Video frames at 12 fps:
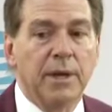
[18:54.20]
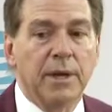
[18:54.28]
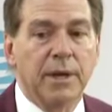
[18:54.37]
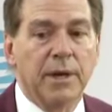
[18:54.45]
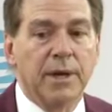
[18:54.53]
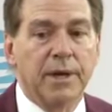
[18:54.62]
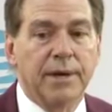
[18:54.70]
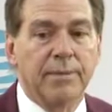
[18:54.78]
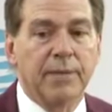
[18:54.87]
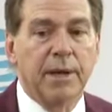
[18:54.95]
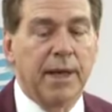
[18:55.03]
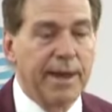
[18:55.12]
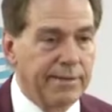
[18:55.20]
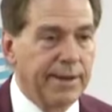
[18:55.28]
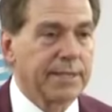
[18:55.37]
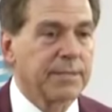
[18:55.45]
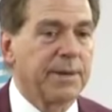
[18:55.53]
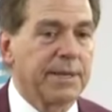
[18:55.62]
uh, a lot of
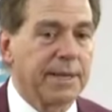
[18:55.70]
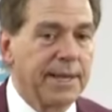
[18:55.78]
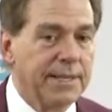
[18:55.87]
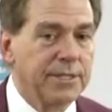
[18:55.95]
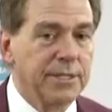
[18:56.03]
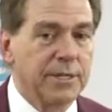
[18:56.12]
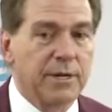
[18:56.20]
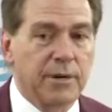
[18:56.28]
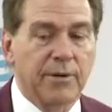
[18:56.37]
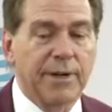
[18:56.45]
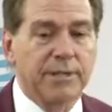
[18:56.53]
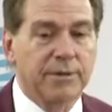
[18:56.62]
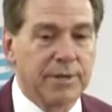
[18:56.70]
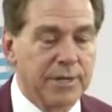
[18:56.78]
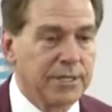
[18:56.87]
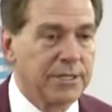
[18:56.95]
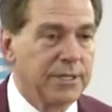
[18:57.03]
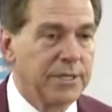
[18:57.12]
expectation and a great
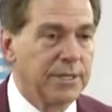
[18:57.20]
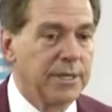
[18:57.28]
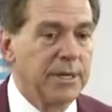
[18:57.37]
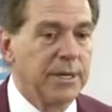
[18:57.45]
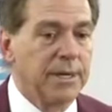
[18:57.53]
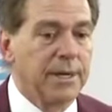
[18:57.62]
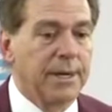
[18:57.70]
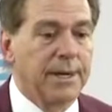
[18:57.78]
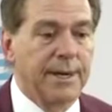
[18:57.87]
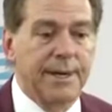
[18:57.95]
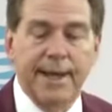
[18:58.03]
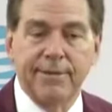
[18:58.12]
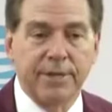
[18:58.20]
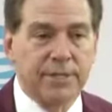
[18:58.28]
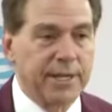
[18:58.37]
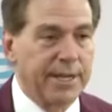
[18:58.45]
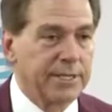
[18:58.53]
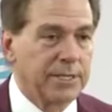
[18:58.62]
tradition, uh, having a
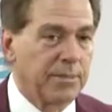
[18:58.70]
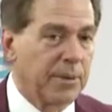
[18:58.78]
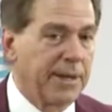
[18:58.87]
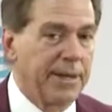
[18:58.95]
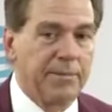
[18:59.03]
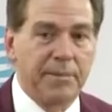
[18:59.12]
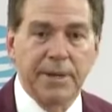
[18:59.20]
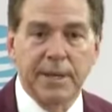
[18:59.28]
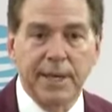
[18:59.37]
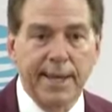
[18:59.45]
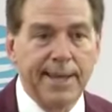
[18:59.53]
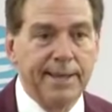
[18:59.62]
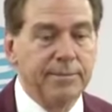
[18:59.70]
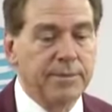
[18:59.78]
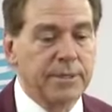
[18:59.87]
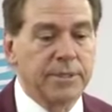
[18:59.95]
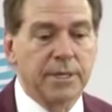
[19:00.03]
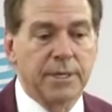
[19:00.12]
chance to play in big
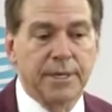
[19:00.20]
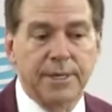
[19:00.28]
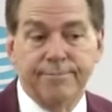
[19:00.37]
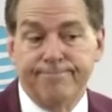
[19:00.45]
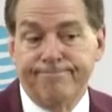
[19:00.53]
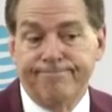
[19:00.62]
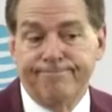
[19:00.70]
games. Um,